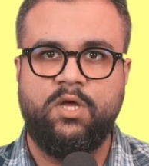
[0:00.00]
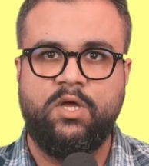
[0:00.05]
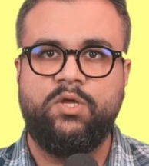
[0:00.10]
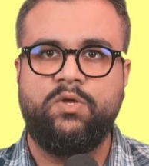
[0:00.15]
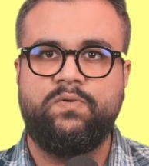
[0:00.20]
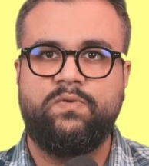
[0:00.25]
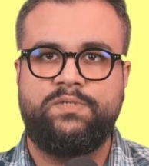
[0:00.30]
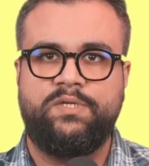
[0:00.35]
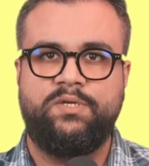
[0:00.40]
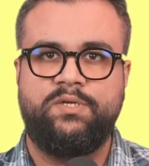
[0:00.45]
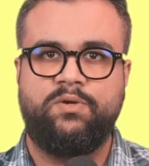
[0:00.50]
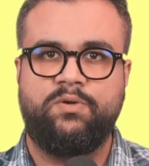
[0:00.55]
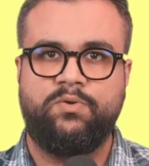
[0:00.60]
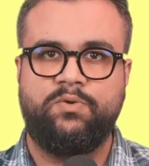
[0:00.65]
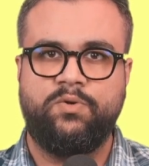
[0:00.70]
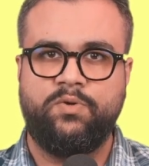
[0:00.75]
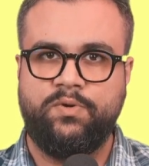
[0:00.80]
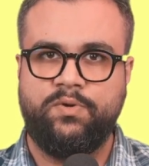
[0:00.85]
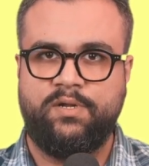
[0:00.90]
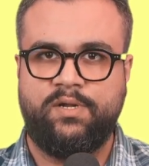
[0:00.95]
using your
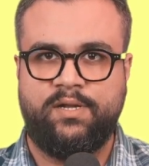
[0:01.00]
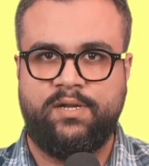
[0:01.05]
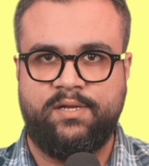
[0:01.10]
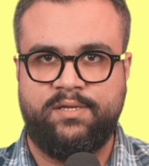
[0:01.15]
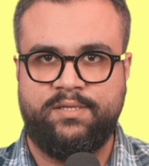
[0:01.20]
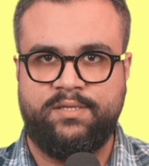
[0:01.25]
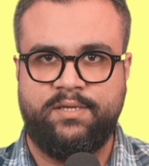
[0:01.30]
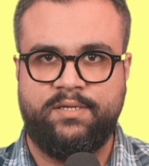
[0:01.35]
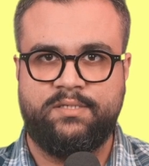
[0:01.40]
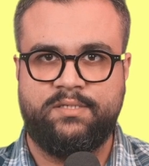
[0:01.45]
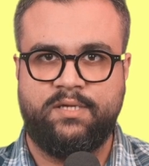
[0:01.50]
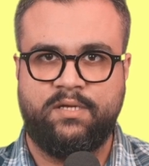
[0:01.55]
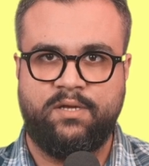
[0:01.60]
Google Analytics